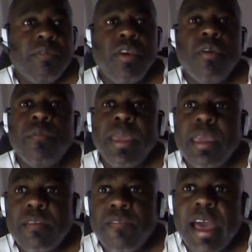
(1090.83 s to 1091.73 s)

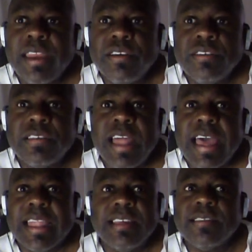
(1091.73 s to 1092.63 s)
European fighters
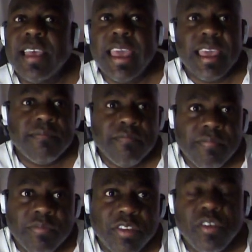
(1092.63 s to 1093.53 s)
like, let's say,
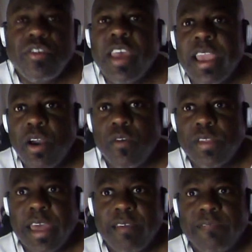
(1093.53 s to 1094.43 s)
Sergei
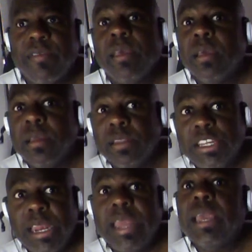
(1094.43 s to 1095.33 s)
Kovalev,
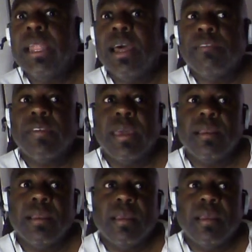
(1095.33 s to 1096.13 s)
Gennady Golovkin,